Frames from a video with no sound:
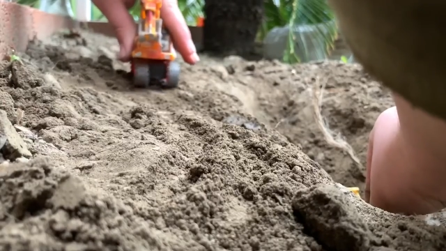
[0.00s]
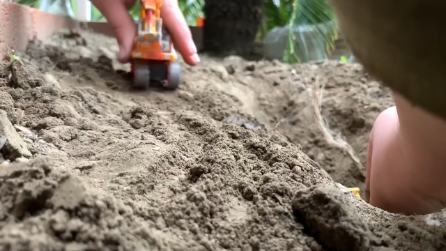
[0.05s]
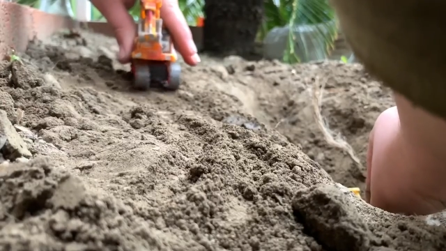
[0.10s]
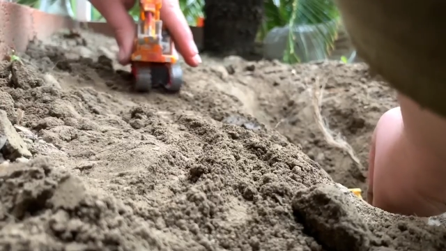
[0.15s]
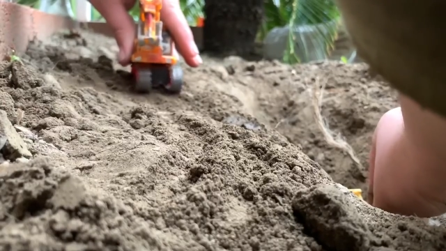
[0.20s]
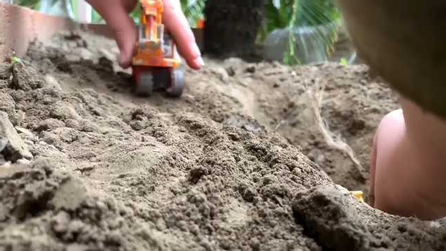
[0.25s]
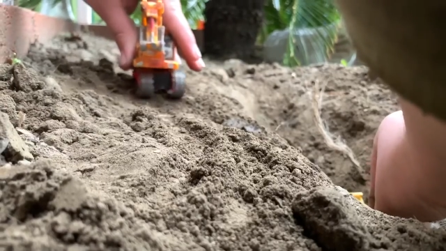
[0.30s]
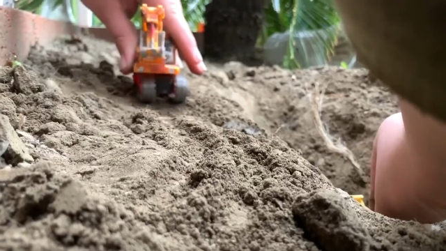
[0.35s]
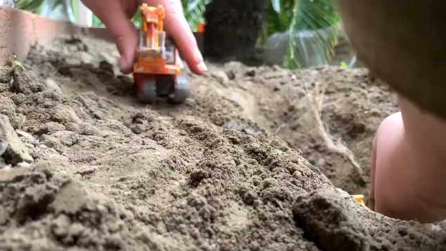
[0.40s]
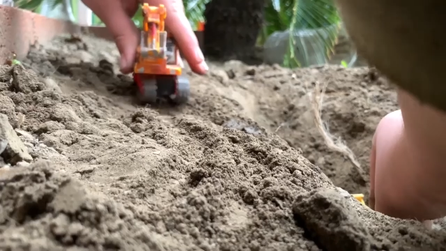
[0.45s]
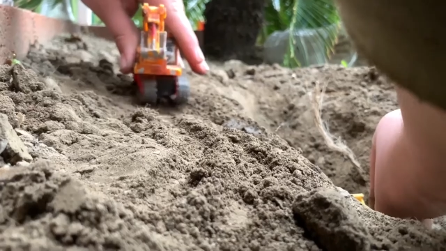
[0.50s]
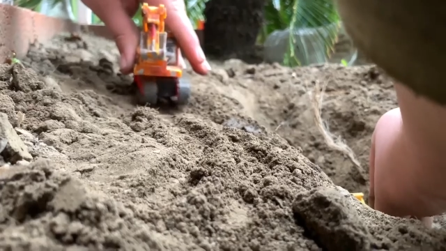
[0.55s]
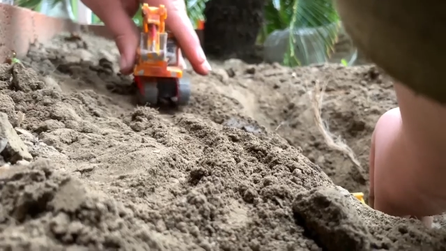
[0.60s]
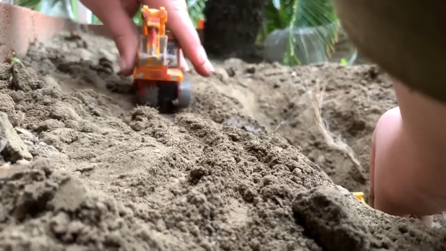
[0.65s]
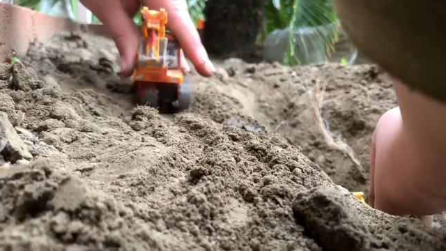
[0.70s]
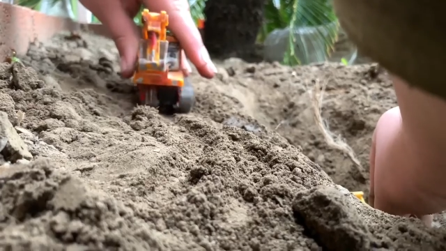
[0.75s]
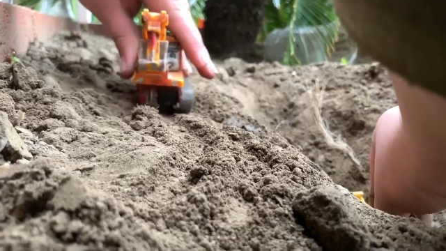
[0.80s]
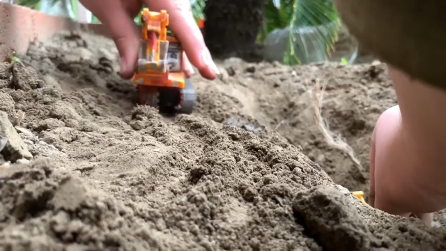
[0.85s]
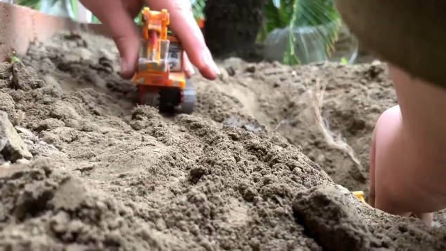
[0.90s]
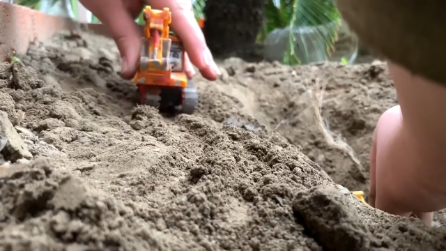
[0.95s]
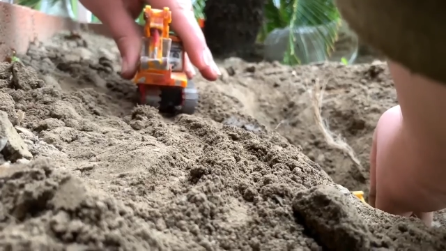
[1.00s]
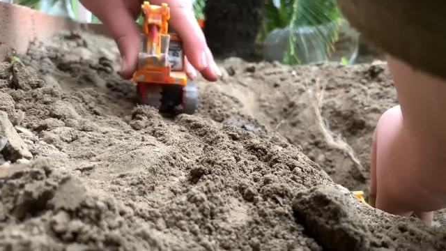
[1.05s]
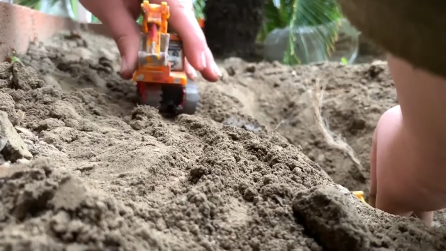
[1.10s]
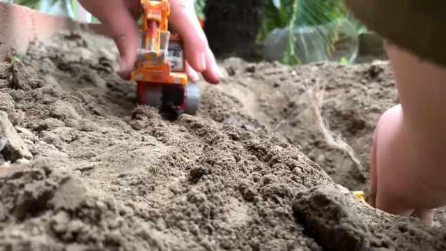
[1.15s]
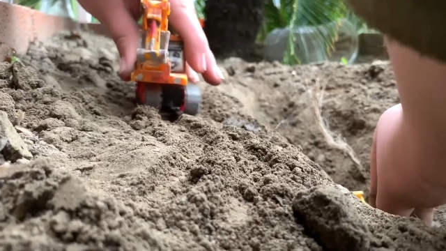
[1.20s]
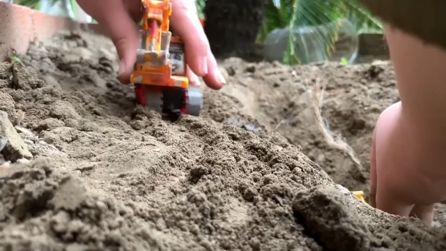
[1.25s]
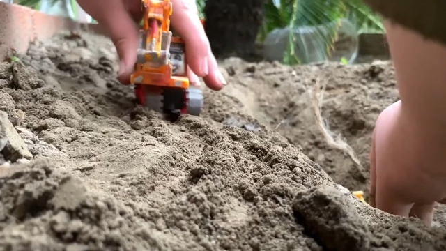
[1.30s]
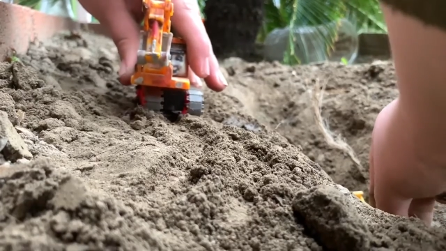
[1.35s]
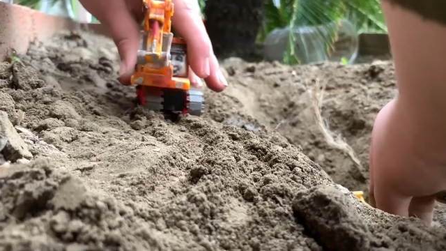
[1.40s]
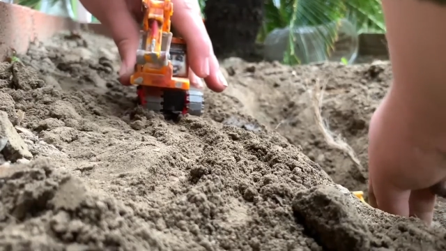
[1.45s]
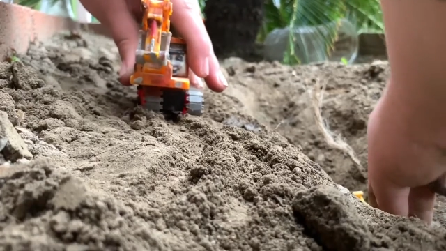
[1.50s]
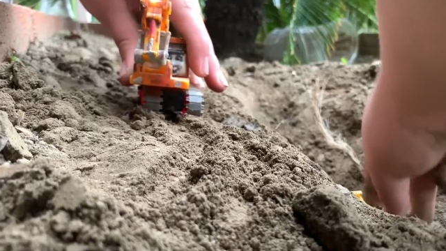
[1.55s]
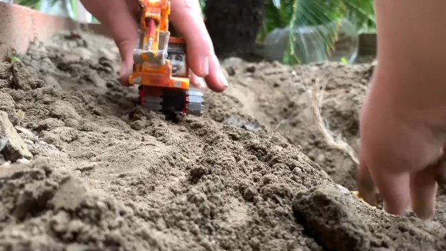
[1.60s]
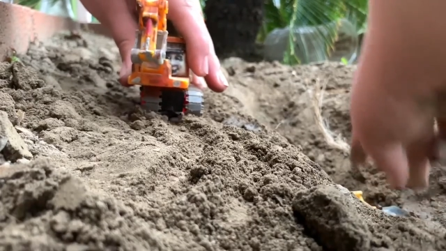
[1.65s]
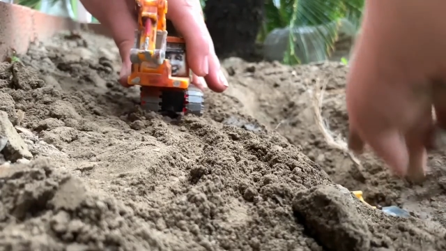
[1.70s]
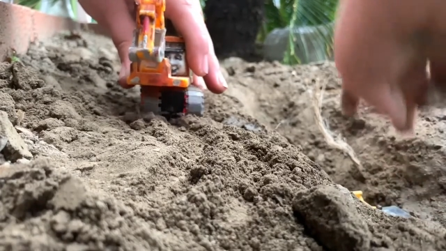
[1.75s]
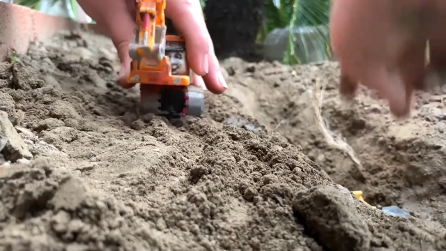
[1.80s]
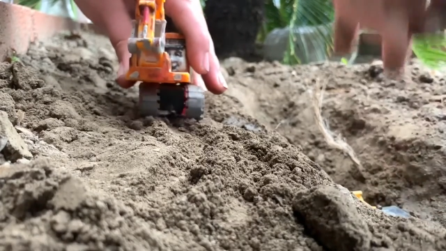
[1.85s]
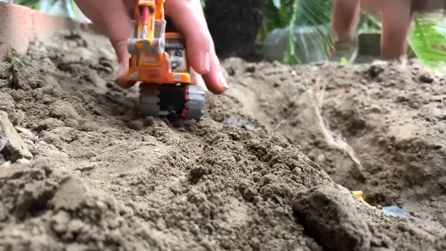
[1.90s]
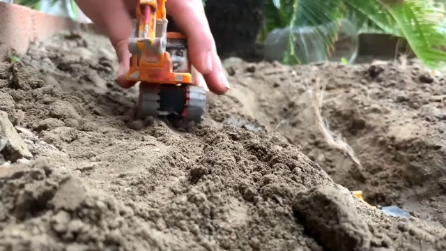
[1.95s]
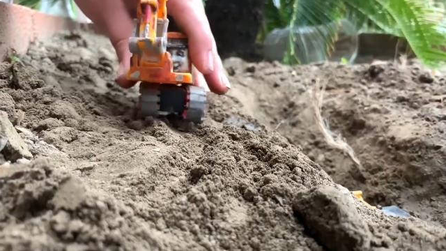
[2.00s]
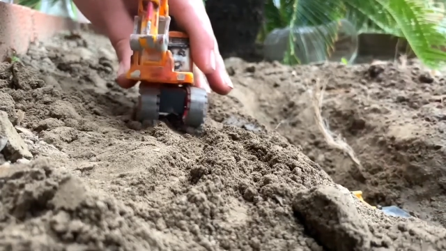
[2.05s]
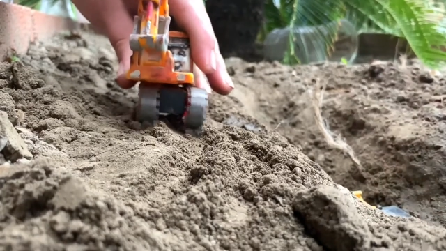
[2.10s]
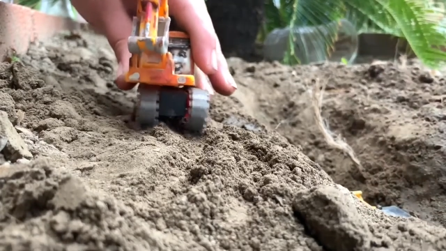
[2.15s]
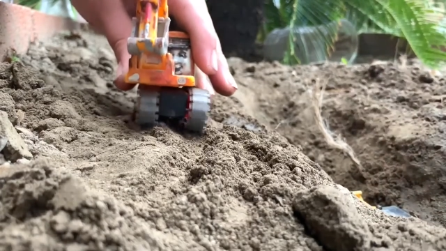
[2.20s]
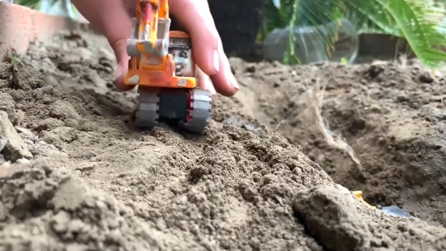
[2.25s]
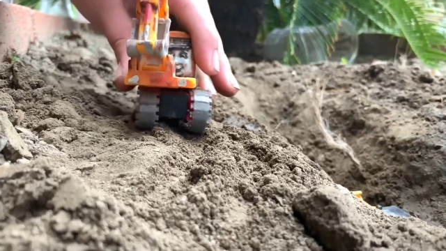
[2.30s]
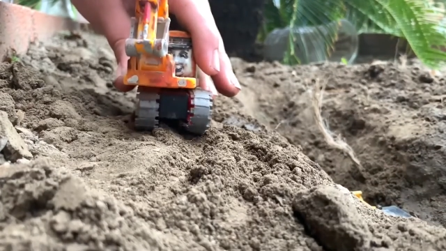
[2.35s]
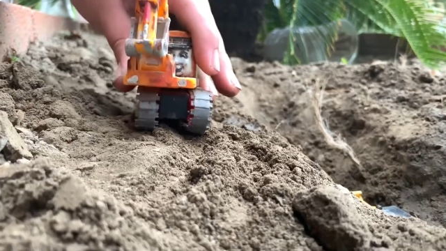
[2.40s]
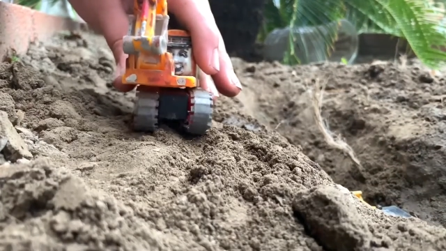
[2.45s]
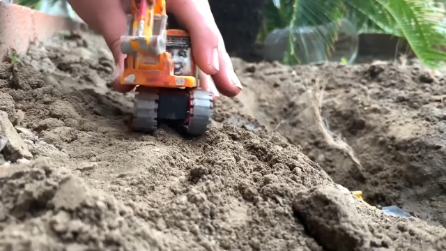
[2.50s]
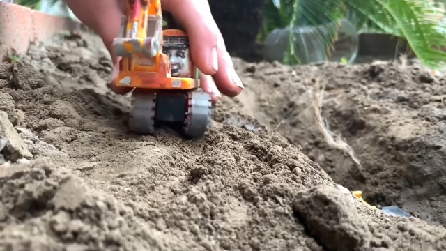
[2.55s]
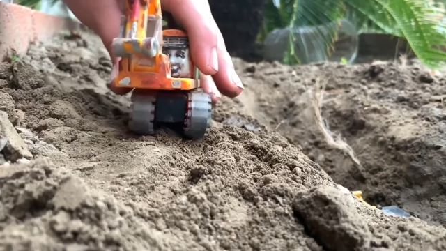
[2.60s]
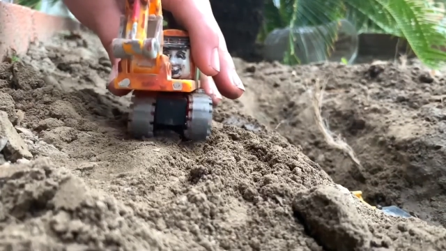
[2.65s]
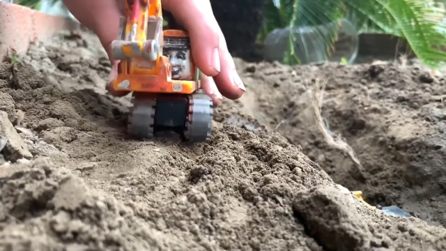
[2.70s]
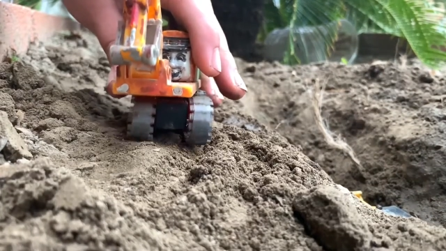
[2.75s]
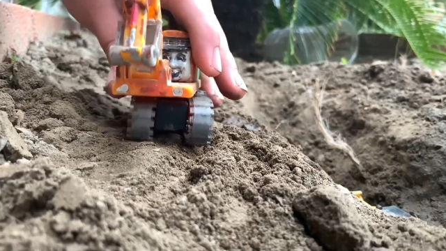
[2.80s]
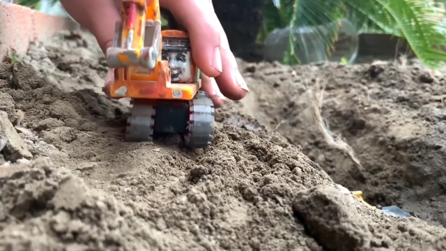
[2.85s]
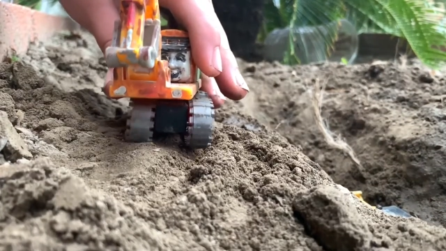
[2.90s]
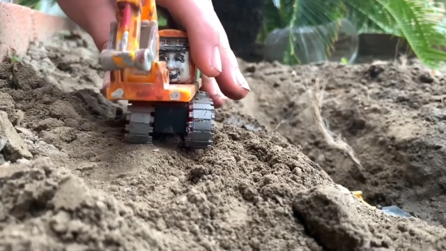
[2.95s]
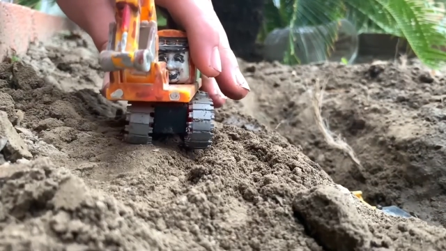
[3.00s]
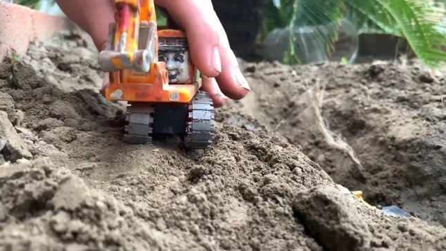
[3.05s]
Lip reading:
Nobody's mouth can be seen.